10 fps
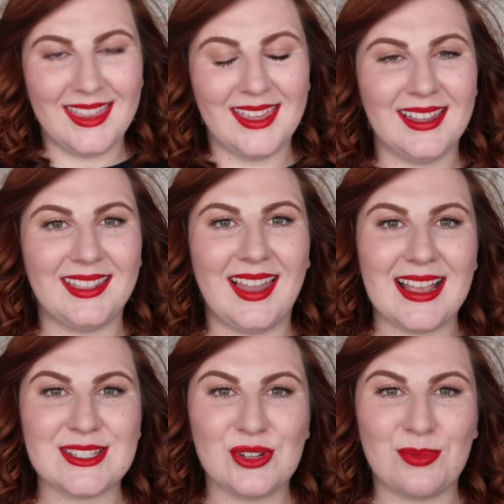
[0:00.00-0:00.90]
The
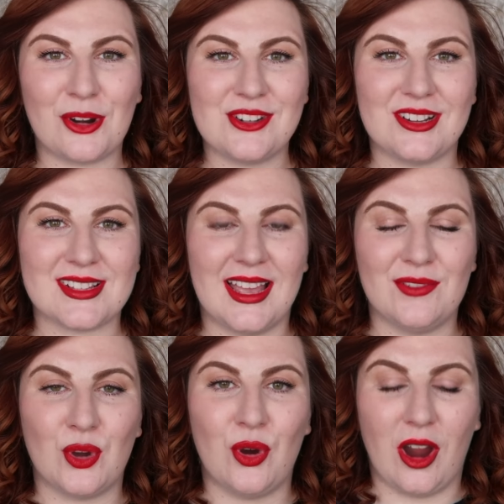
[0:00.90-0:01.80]
last two products that
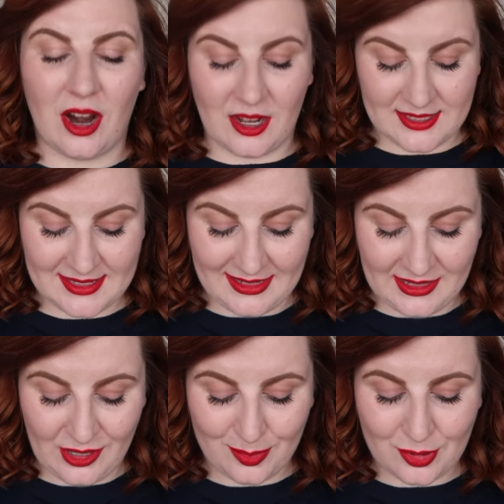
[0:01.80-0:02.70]
I've got are
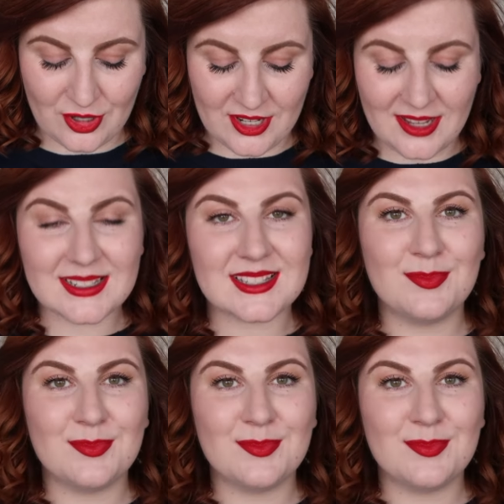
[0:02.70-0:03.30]
skincare products.